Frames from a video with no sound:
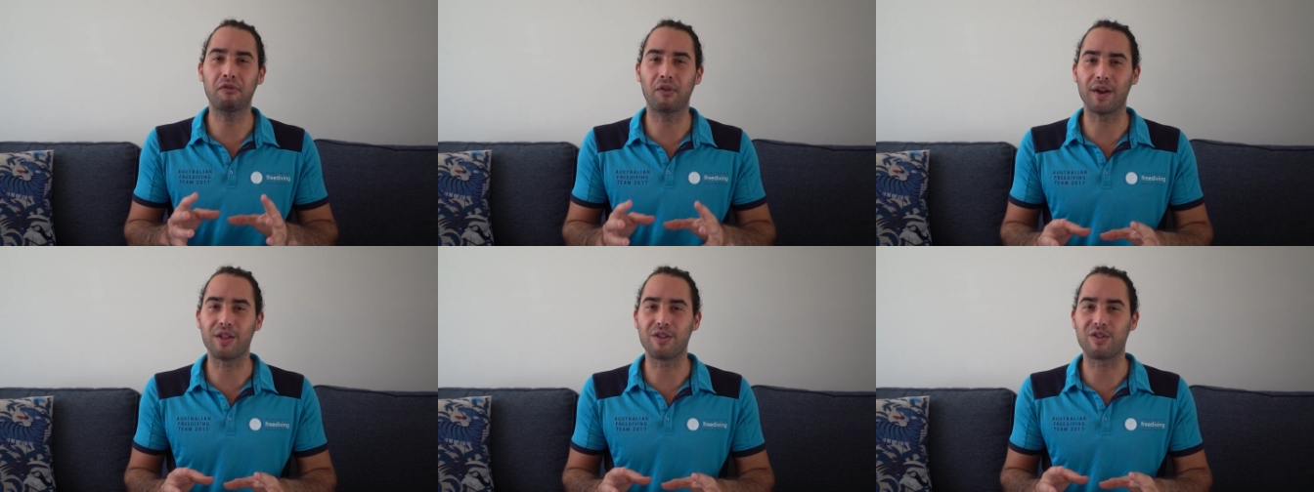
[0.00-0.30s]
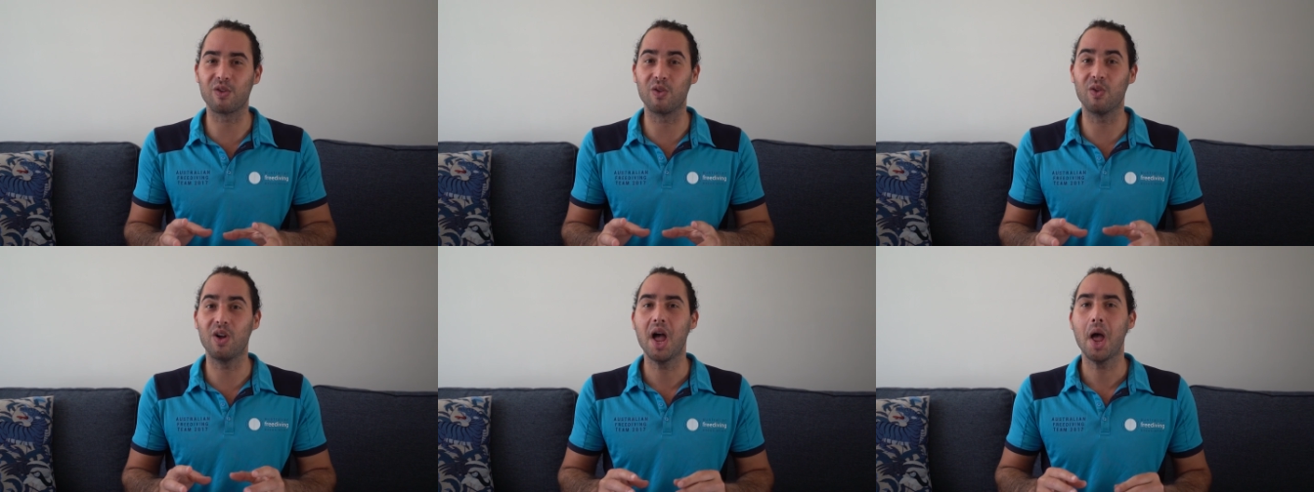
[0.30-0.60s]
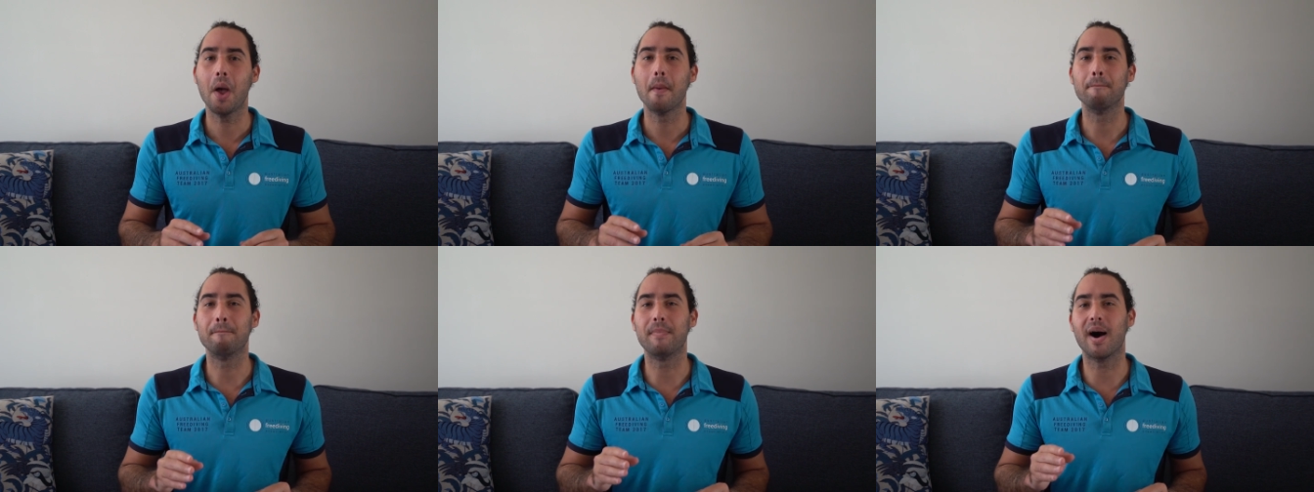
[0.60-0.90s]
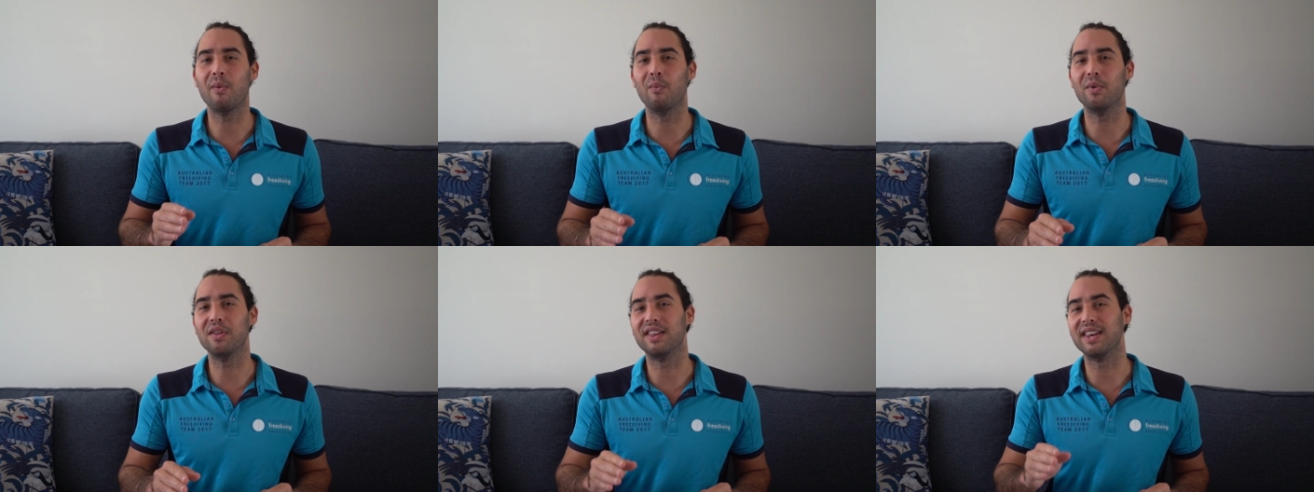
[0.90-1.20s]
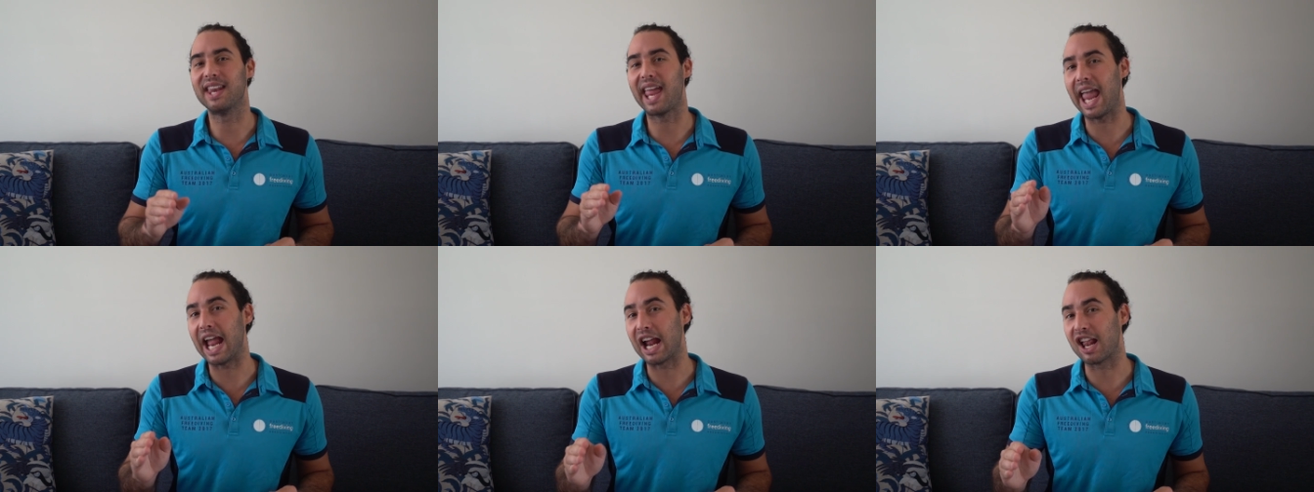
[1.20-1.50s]
Frenzel, but with
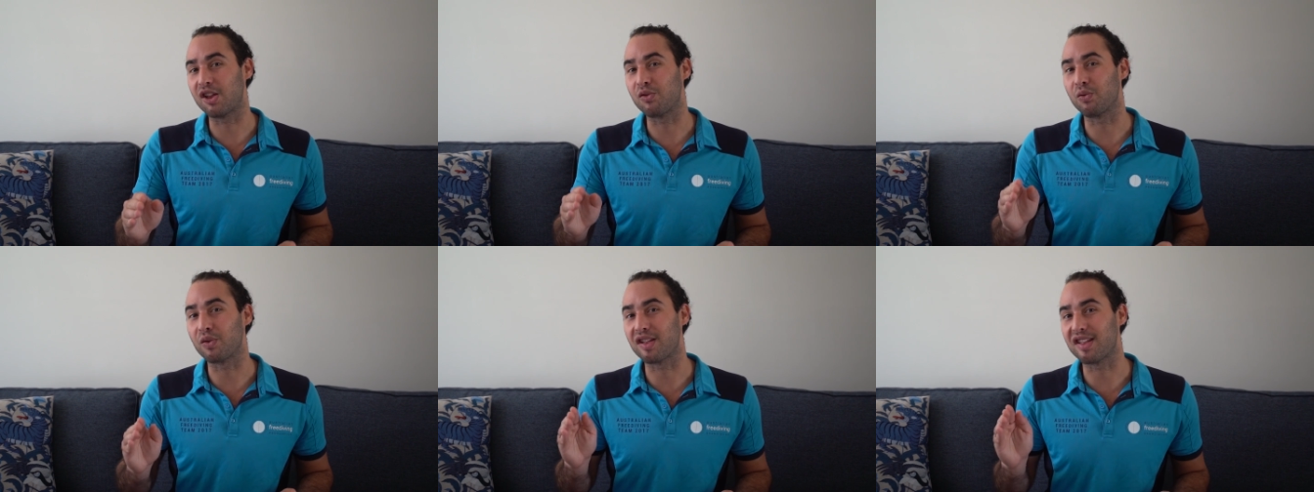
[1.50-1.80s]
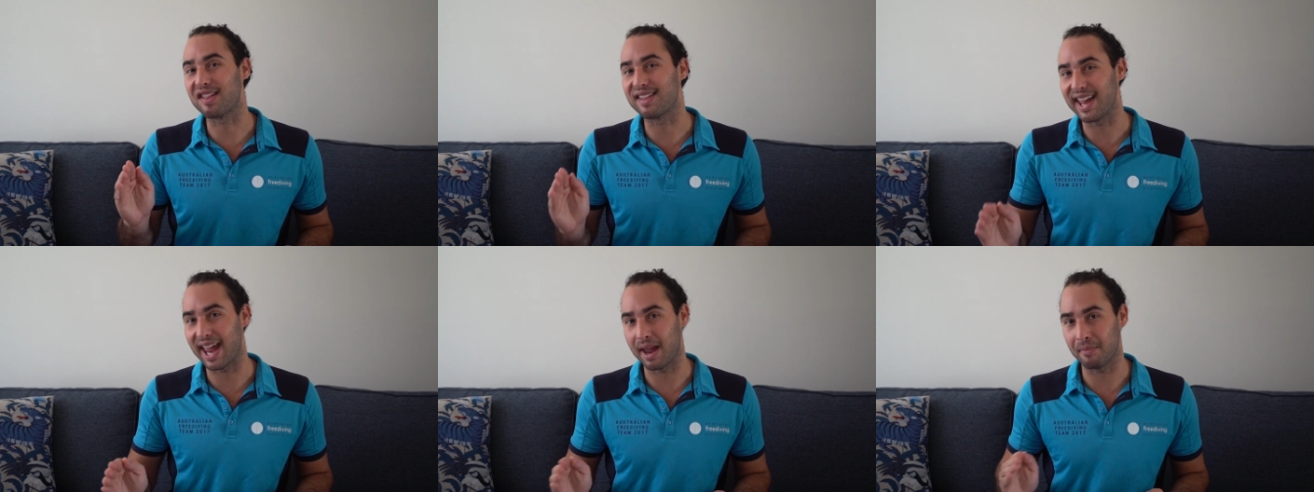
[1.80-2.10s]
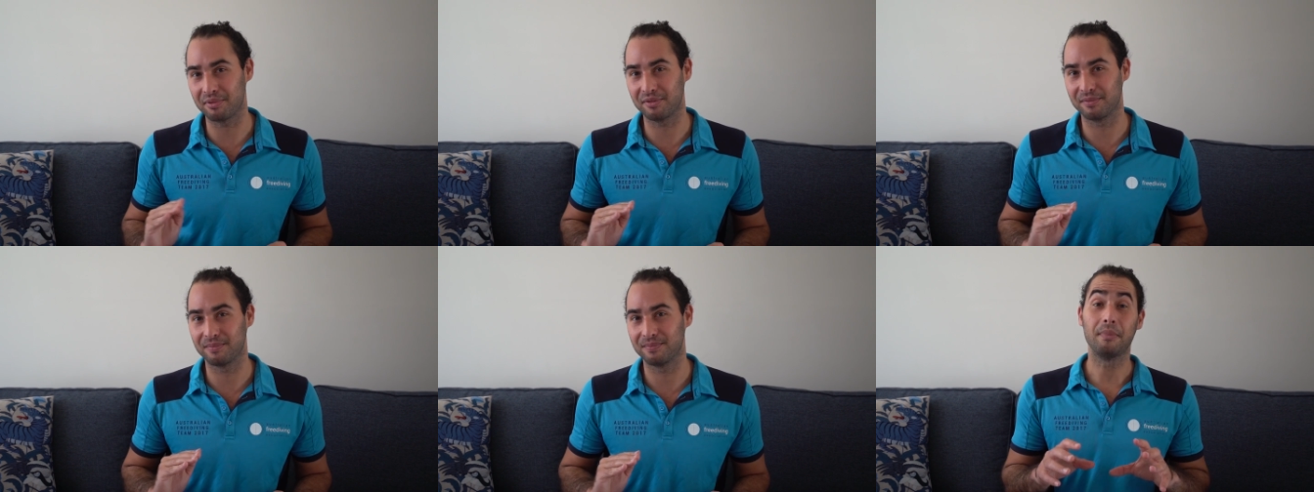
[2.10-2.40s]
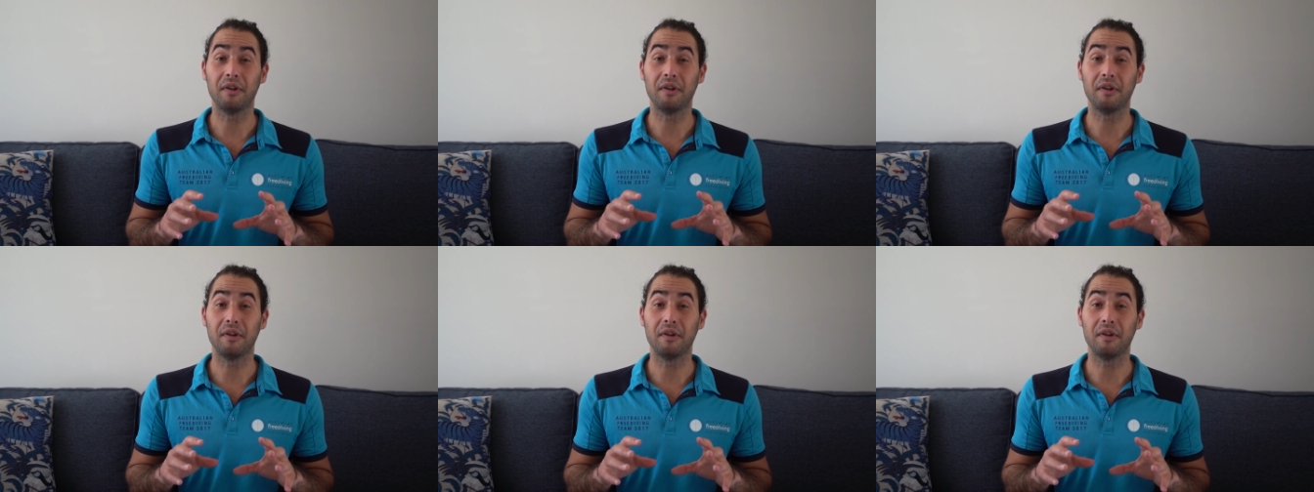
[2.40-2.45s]
an extra step.